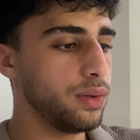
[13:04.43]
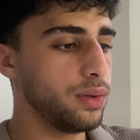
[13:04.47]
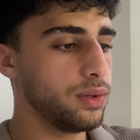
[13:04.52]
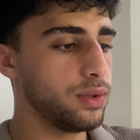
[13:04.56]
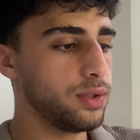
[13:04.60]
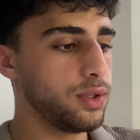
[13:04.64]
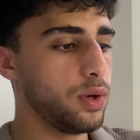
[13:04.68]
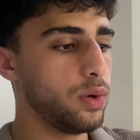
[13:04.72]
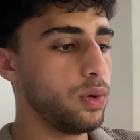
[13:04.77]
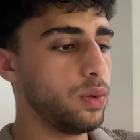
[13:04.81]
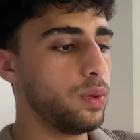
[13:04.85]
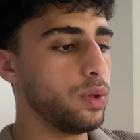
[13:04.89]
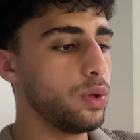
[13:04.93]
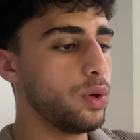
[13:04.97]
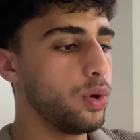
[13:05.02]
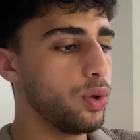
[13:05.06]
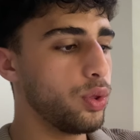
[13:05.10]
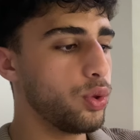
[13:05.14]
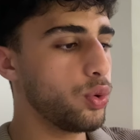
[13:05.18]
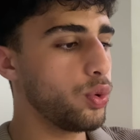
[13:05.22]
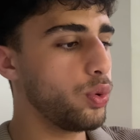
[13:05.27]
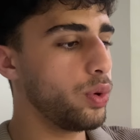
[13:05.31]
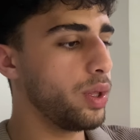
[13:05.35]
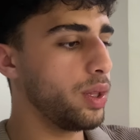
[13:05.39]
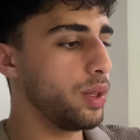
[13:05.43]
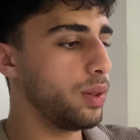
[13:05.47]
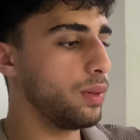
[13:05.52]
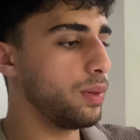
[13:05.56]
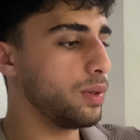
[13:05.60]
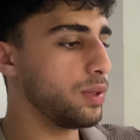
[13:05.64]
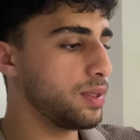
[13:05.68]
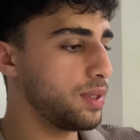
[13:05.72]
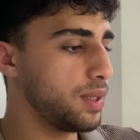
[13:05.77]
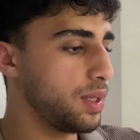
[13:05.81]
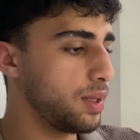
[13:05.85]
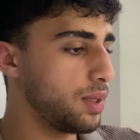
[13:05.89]
so we'll go through it
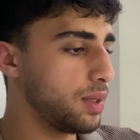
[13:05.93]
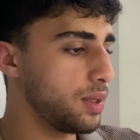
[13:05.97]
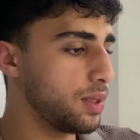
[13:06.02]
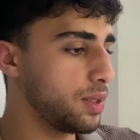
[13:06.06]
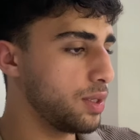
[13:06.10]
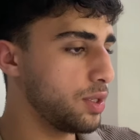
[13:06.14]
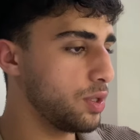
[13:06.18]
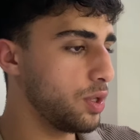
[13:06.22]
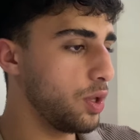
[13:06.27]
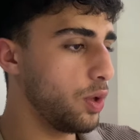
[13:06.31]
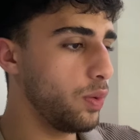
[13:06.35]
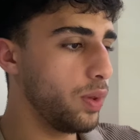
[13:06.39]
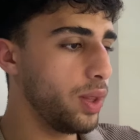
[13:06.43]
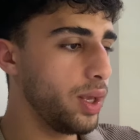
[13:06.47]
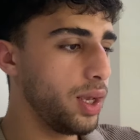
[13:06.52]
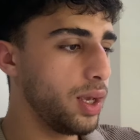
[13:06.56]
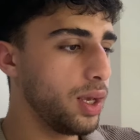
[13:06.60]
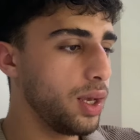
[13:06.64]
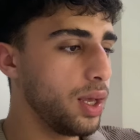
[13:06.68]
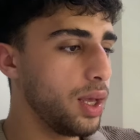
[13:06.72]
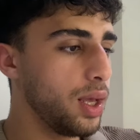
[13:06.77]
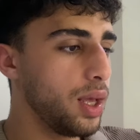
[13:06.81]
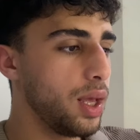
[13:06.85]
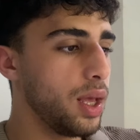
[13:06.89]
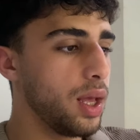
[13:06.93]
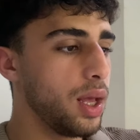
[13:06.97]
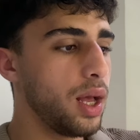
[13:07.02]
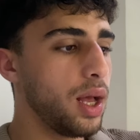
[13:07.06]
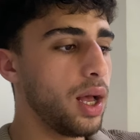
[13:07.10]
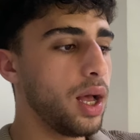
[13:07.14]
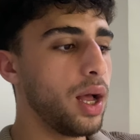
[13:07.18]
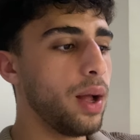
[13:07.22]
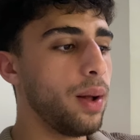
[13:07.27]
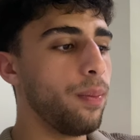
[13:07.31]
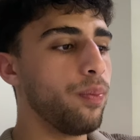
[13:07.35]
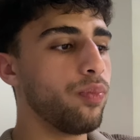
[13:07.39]
slowly.
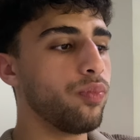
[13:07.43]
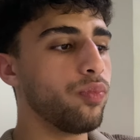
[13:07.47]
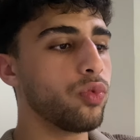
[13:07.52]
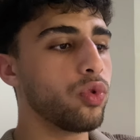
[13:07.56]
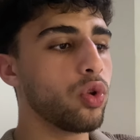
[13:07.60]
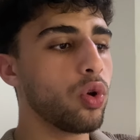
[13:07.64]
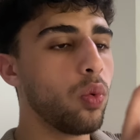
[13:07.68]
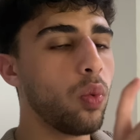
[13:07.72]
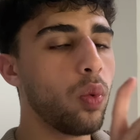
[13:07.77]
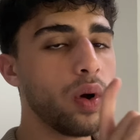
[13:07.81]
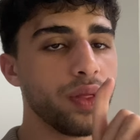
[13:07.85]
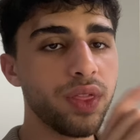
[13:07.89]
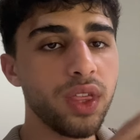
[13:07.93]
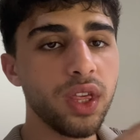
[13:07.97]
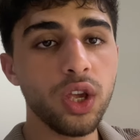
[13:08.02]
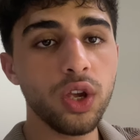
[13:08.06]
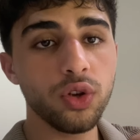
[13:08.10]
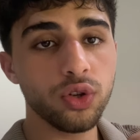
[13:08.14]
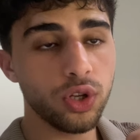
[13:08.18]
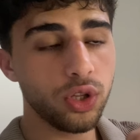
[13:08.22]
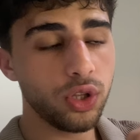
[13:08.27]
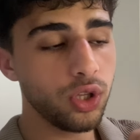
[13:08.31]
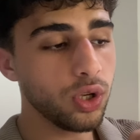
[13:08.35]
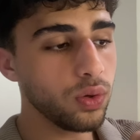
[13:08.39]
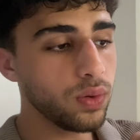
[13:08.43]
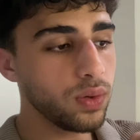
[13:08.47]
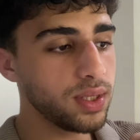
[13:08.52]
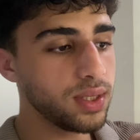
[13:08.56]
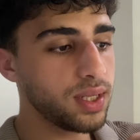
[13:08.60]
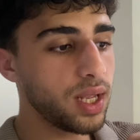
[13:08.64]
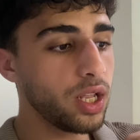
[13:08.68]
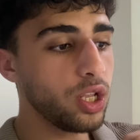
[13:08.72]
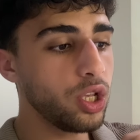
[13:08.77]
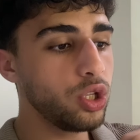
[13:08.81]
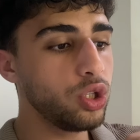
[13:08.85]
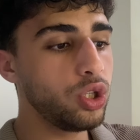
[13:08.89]
One thing you should note is
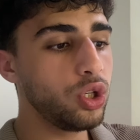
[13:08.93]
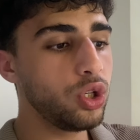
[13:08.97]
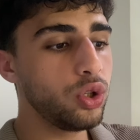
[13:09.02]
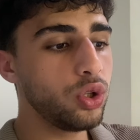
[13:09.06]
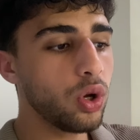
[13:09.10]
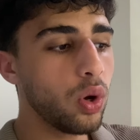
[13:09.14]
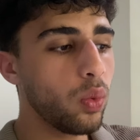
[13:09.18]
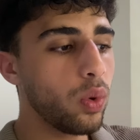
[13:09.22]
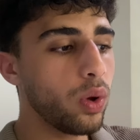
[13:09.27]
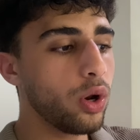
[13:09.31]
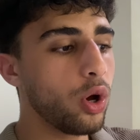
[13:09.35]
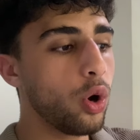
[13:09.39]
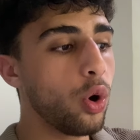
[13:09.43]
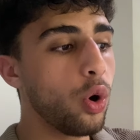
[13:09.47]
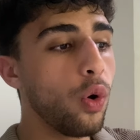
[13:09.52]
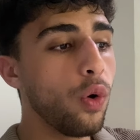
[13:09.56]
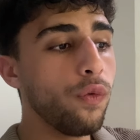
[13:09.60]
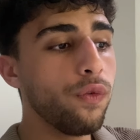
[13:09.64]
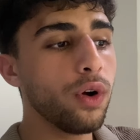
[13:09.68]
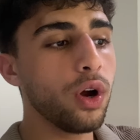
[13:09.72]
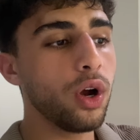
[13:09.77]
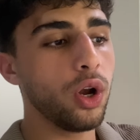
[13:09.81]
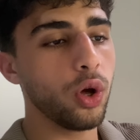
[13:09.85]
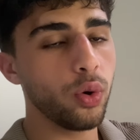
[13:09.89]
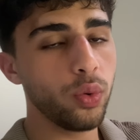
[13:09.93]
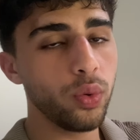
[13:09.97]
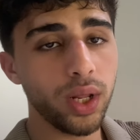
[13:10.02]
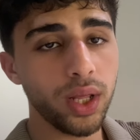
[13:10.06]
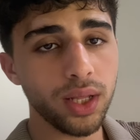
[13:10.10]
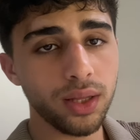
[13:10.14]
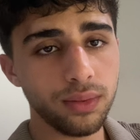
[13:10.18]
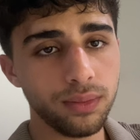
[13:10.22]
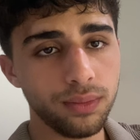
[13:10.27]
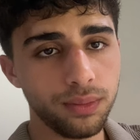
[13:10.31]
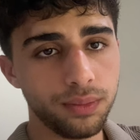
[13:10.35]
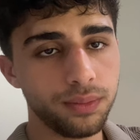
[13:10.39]
that you don't want to overload
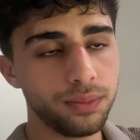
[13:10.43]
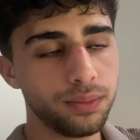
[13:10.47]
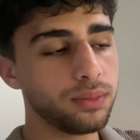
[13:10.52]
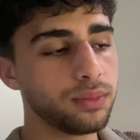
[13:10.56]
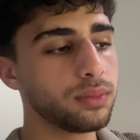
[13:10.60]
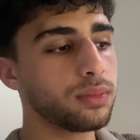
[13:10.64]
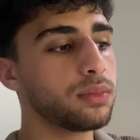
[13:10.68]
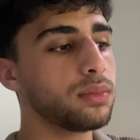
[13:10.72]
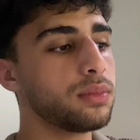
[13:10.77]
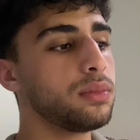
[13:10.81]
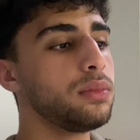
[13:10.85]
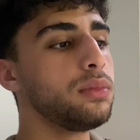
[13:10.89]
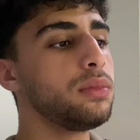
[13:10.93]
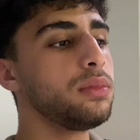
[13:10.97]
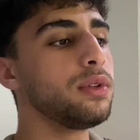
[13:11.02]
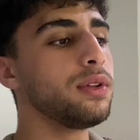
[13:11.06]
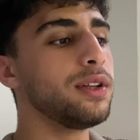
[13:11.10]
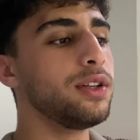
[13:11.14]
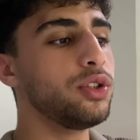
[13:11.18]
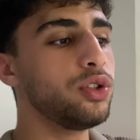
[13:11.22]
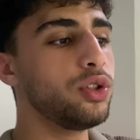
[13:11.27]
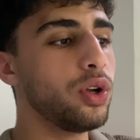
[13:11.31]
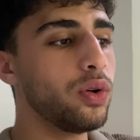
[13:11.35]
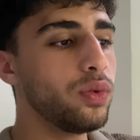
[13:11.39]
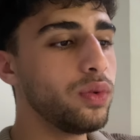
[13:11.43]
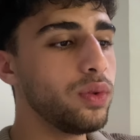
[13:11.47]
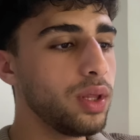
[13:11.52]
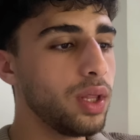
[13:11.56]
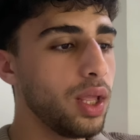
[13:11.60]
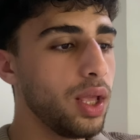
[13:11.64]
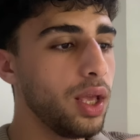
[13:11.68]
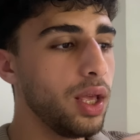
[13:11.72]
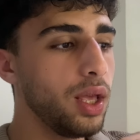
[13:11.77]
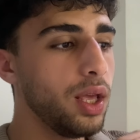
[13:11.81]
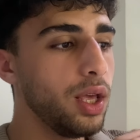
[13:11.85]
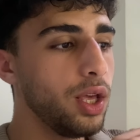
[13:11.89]
it.
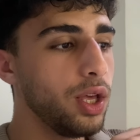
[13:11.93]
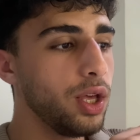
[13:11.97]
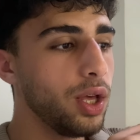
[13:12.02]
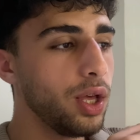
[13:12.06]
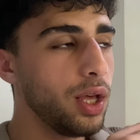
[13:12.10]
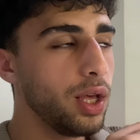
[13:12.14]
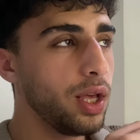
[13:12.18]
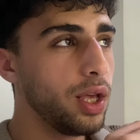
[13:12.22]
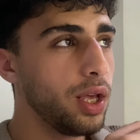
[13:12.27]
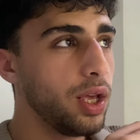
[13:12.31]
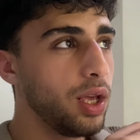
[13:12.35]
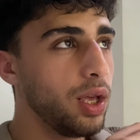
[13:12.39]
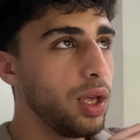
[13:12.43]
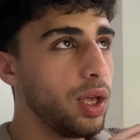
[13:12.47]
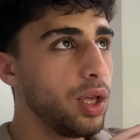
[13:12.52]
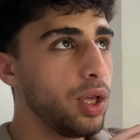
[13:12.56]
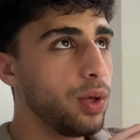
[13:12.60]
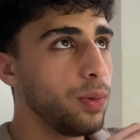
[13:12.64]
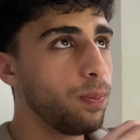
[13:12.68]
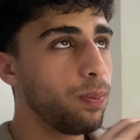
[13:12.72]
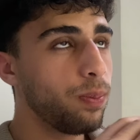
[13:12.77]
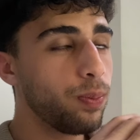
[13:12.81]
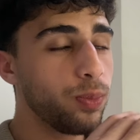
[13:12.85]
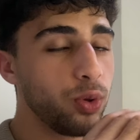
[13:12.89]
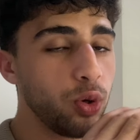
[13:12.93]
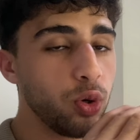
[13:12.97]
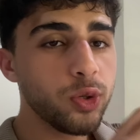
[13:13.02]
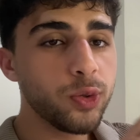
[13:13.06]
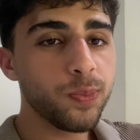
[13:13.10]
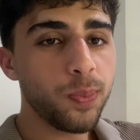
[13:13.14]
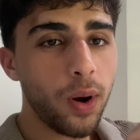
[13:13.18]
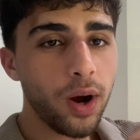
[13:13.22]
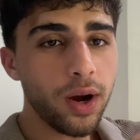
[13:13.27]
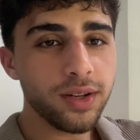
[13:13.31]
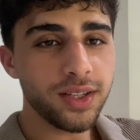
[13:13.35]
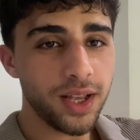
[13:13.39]
Don't use
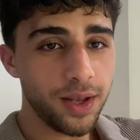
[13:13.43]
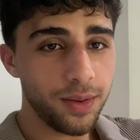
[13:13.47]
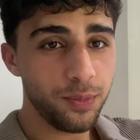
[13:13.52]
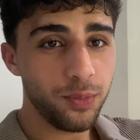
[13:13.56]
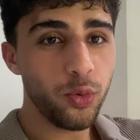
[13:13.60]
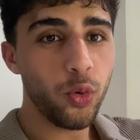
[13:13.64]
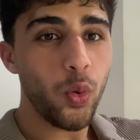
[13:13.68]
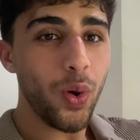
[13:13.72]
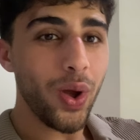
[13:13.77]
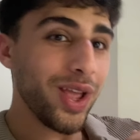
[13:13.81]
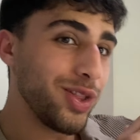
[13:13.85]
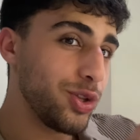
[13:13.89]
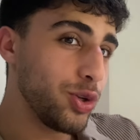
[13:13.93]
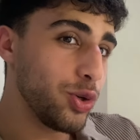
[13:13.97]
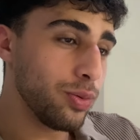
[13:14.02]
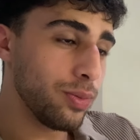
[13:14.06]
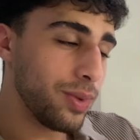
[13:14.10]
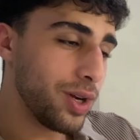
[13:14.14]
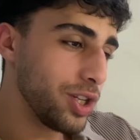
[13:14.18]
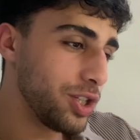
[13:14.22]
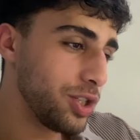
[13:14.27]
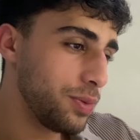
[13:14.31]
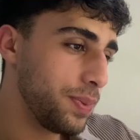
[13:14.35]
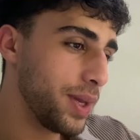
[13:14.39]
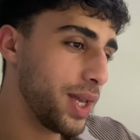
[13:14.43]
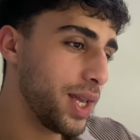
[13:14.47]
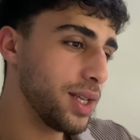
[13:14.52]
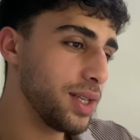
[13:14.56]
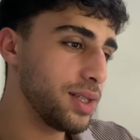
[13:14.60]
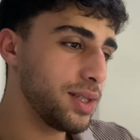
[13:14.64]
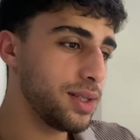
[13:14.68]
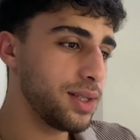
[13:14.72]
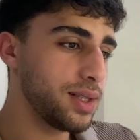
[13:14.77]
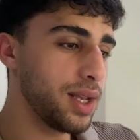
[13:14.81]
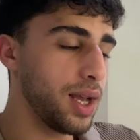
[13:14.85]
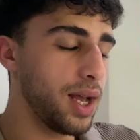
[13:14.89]
Parsehub way too much,
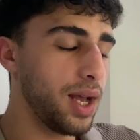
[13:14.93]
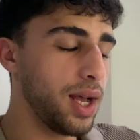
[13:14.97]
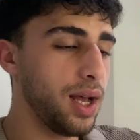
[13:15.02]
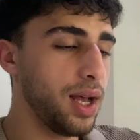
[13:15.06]
because